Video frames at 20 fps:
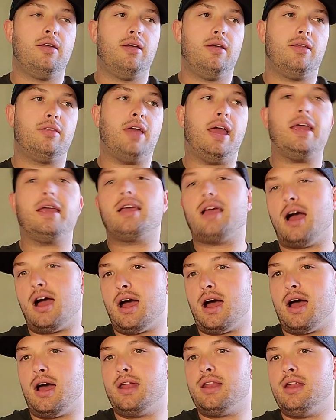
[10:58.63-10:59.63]
thank
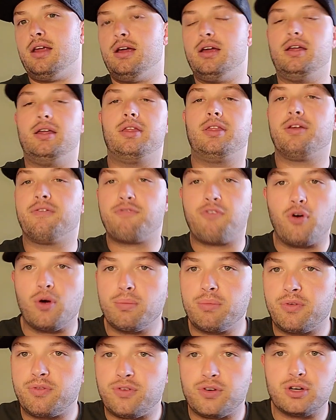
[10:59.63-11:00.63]
God the
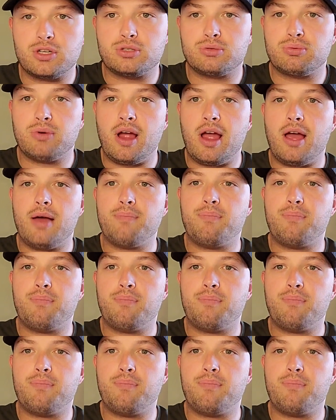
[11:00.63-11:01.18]
former first-round